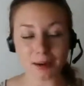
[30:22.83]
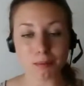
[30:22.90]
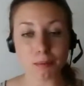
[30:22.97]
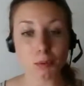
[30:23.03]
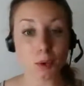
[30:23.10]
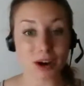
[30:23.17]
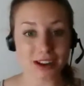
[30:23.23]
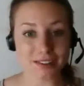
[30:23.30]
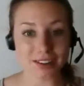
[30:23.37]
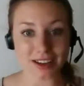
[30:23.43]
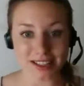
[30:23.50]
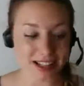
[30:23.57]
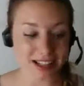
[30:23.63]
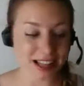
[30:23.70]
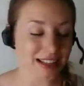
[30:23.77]
more
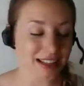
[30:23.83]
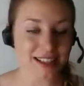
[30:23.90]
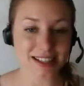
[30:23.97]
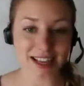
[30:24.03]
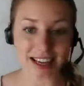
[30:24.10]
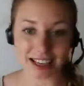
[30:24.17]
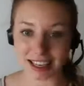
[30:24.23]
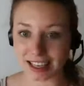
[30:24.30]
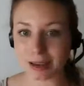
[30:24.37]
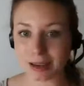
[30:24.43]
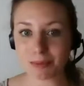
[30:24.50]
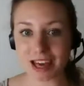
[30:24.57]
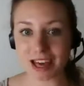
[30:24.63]
advanced classes, I can keep